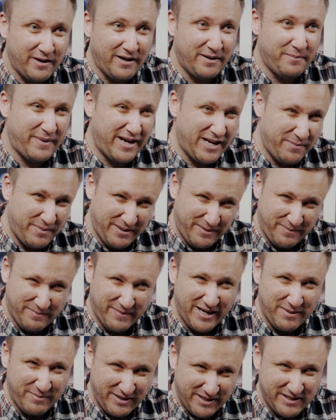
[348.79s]
and
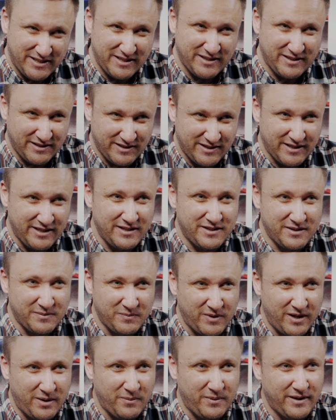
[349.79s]
maybe this is the
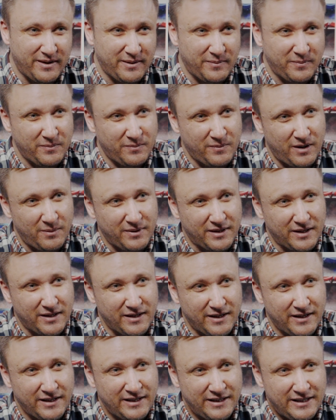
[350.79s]
season where we're going
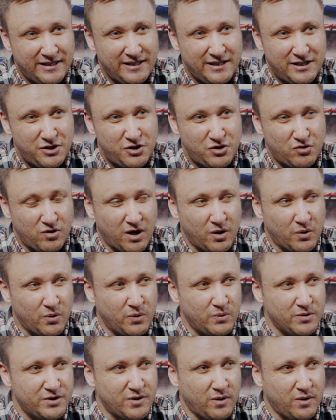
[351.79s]
to struggle.